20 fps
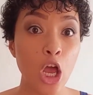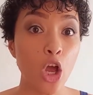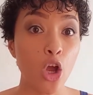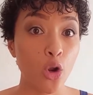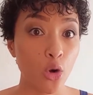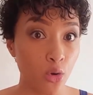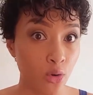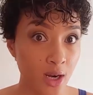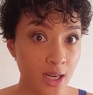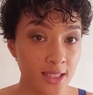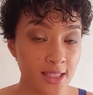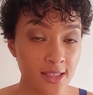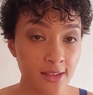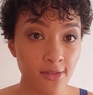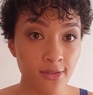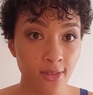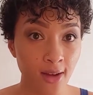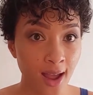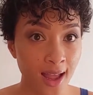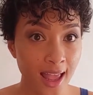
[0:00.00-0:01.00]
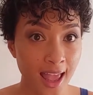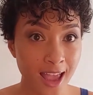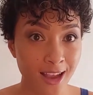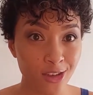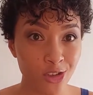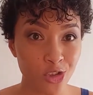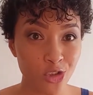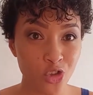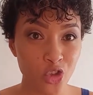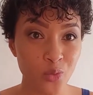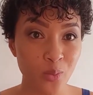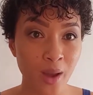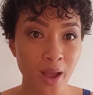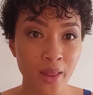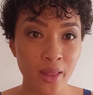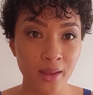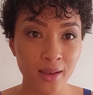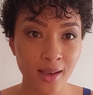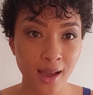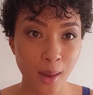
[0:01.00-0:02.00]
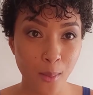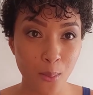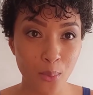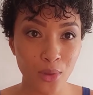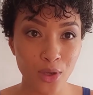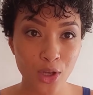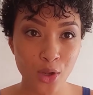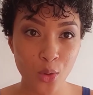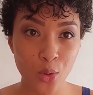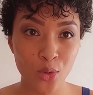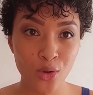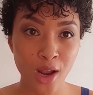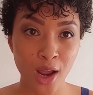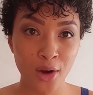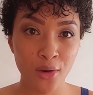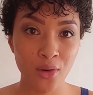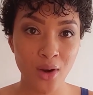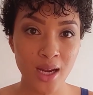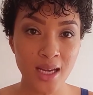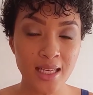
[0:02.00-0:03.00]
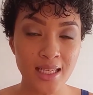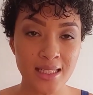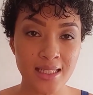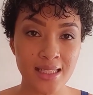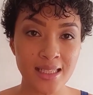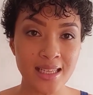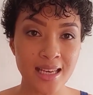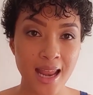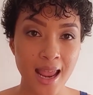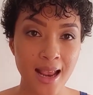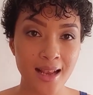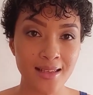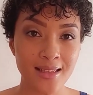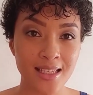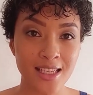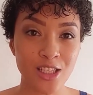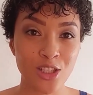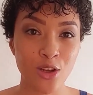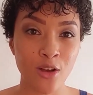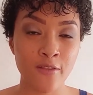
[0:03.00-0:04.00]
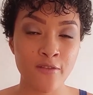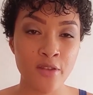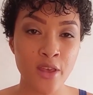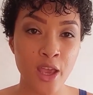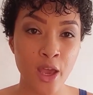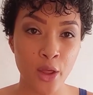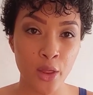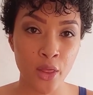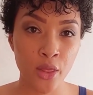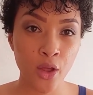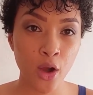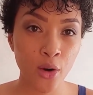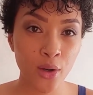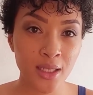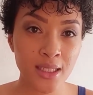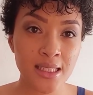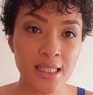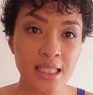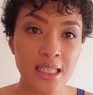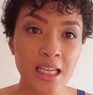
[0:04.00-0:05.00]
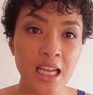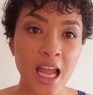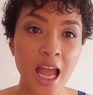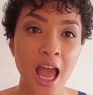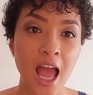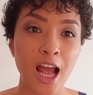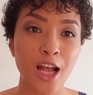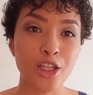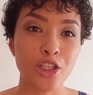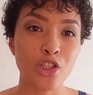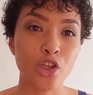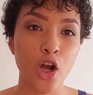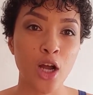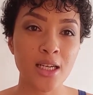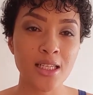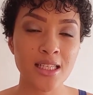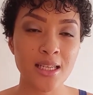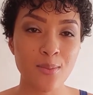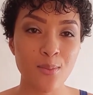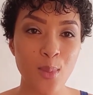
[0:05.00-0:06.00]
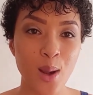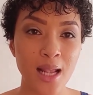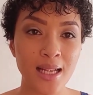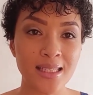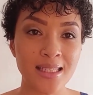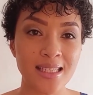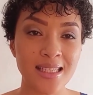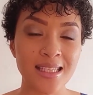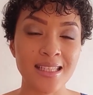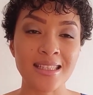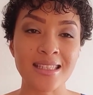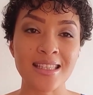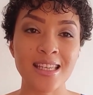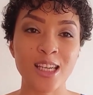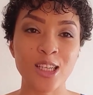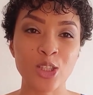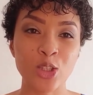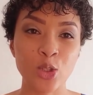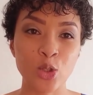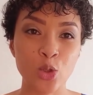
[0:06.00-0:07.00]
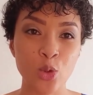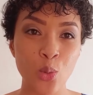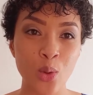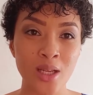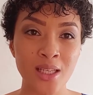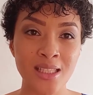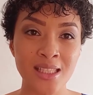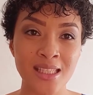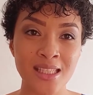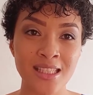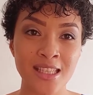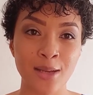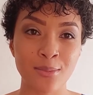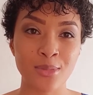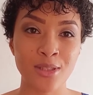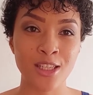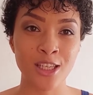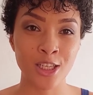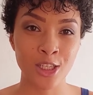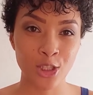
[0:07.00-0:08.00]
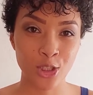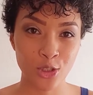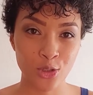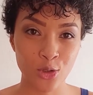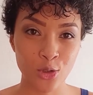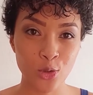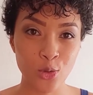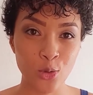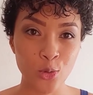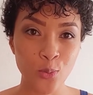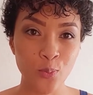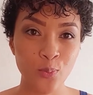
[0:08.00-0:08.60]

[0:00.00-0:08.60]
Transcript: ratify actions by the company or directors in excess of the authority as contemplated in Section 20, Subsection 2.